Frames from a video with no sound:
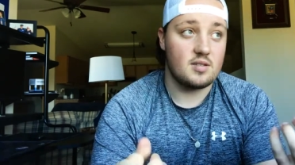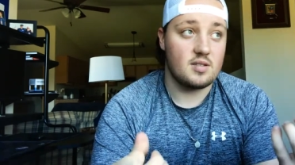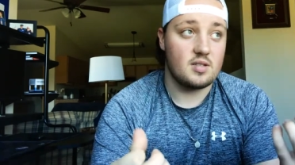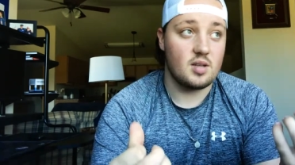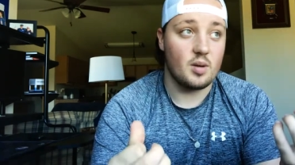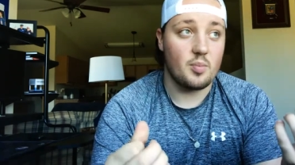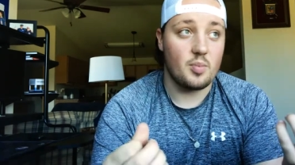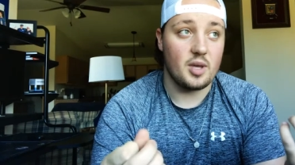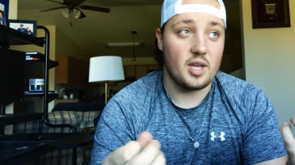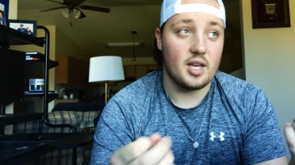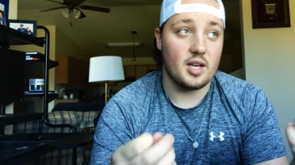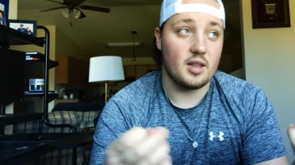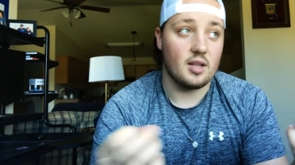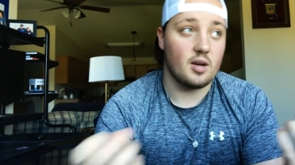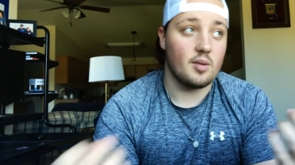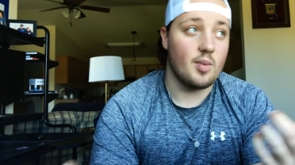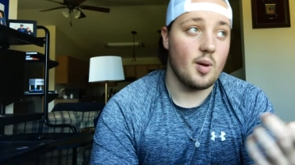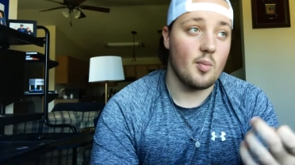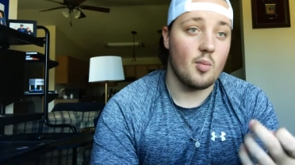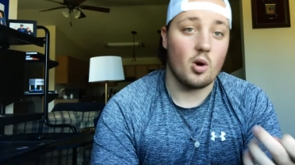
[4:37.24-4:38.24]
to be a little
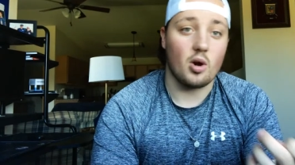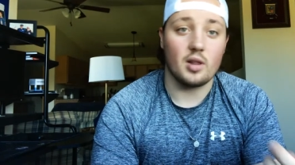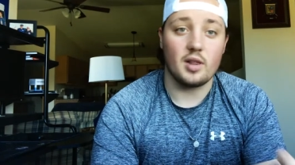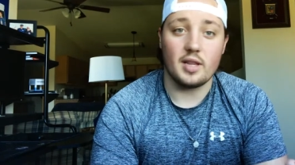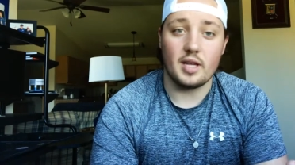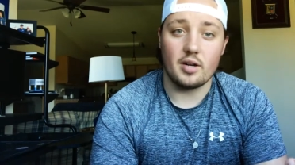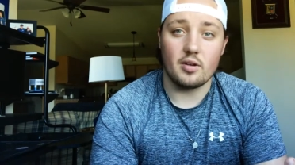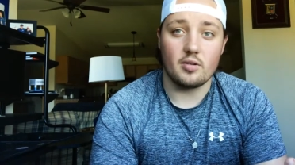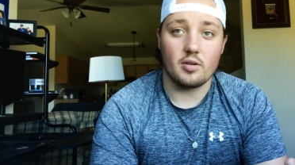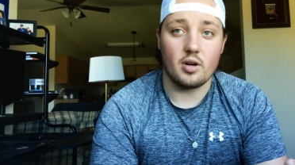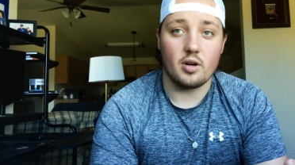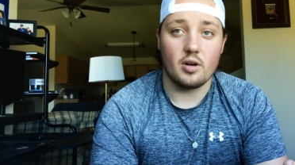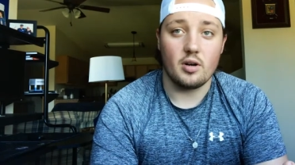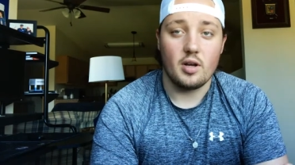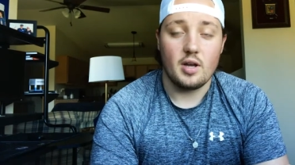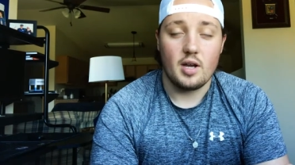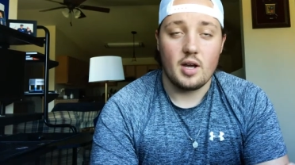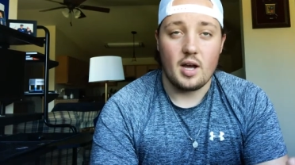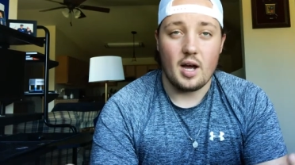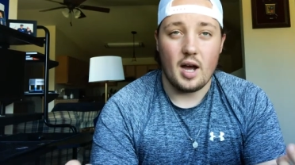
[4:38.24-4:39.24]
bit more literal
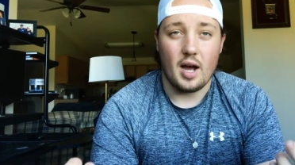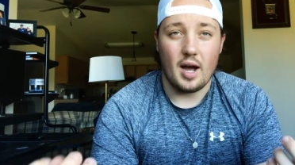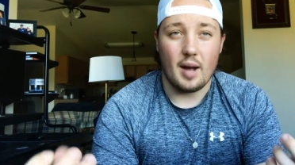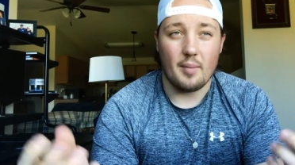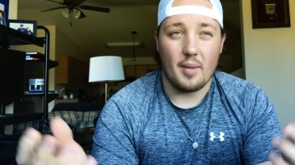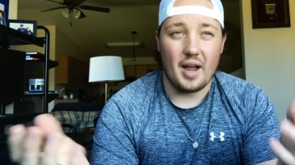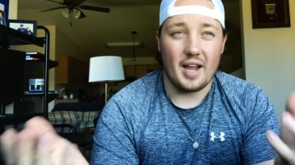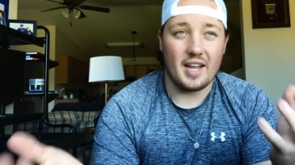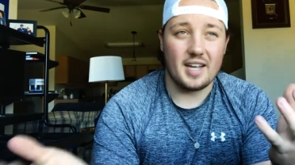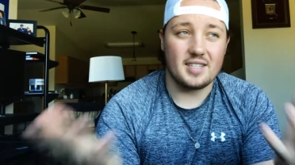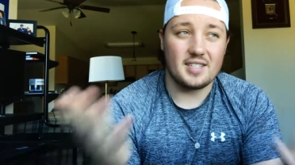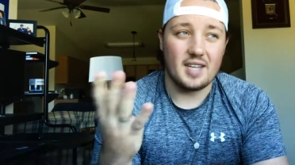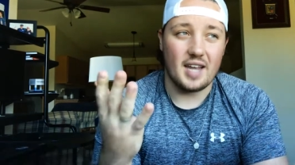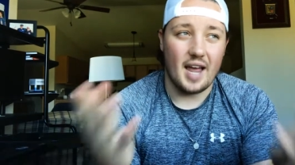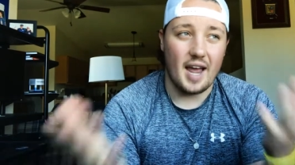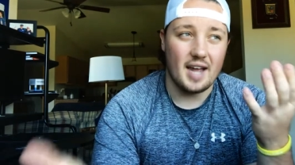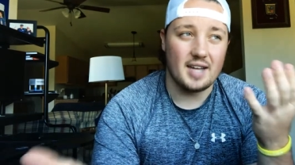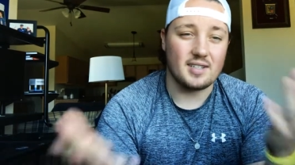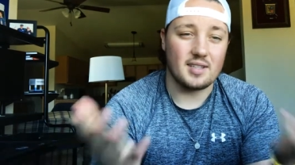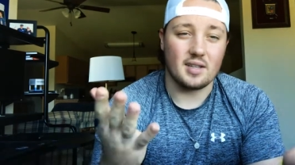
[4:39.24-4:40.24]
um, I guess it
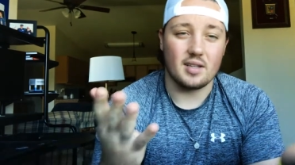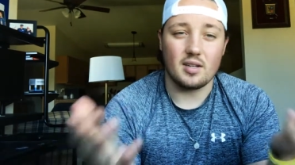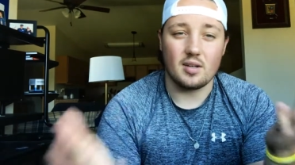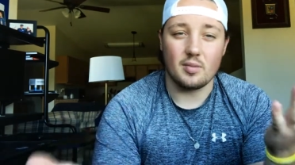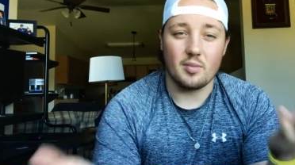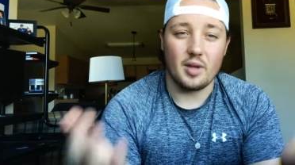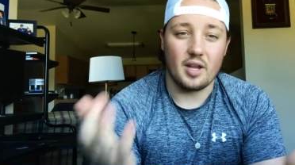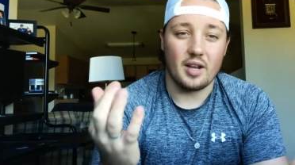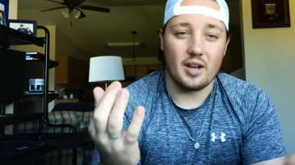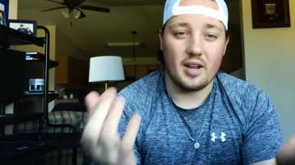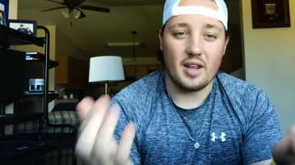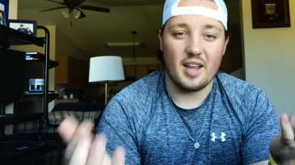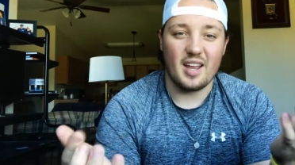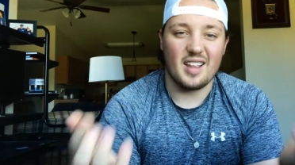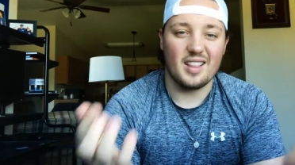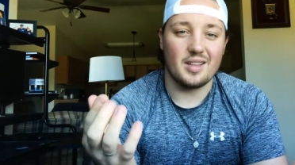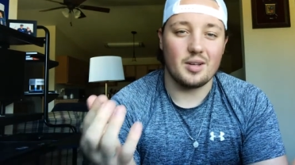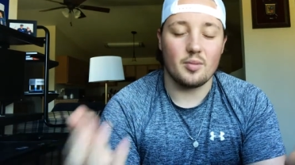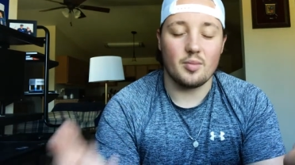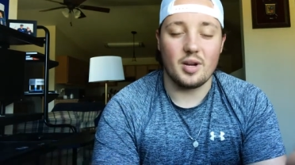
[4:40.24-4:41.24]
has a little bit a
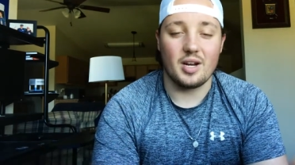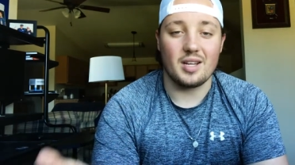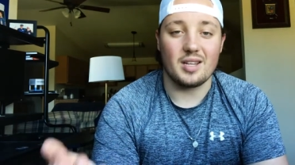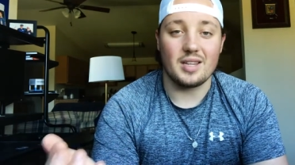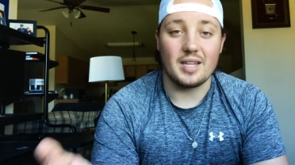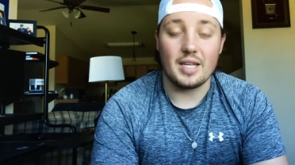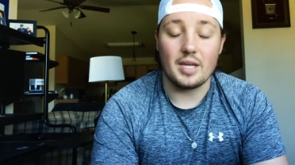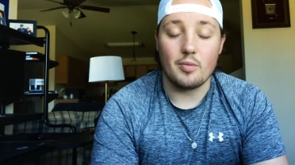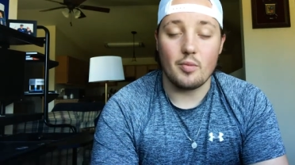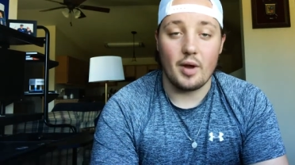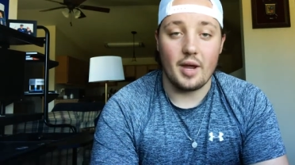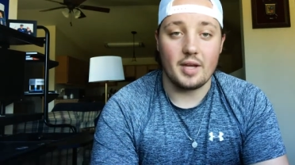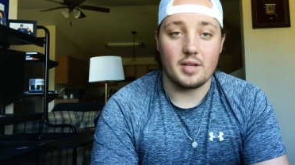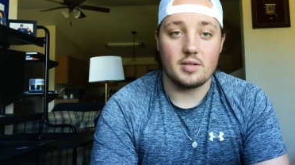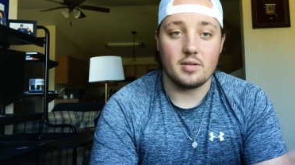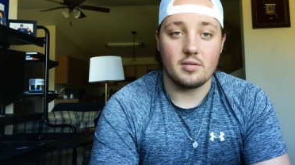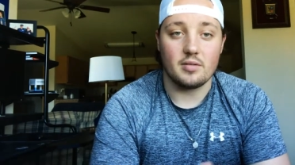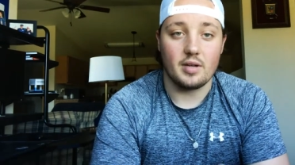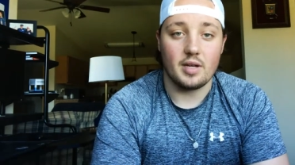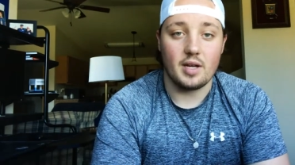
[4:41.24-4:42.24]
little bit of leeway
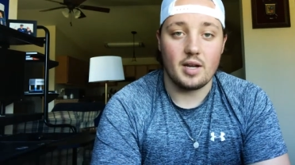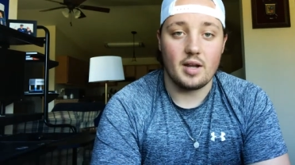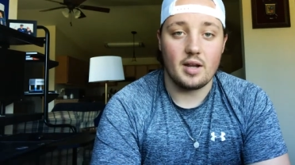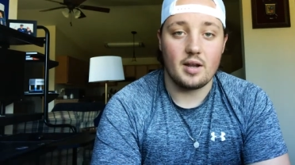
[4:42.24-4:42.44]
to it.